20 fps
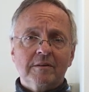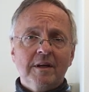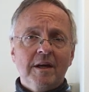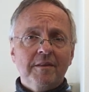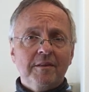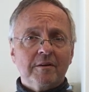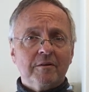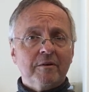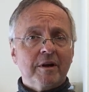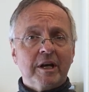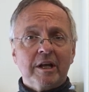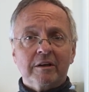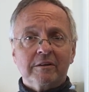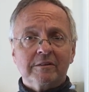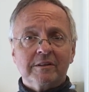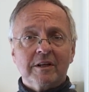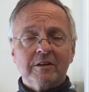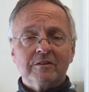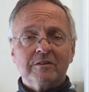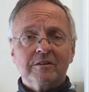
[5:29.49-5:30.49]
The other radio
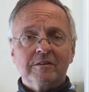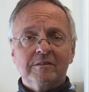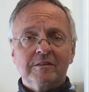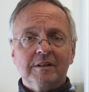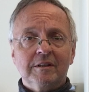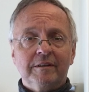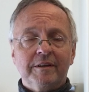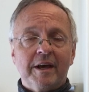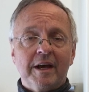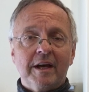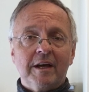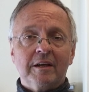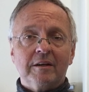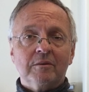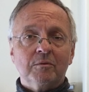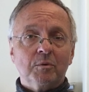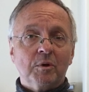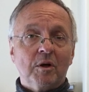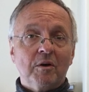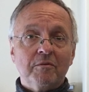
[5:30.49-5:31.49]
station is still there
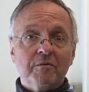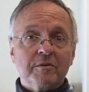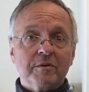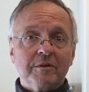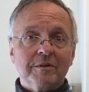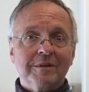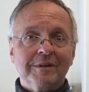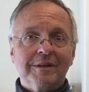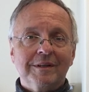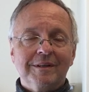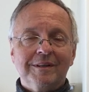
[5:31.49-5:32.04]
and will often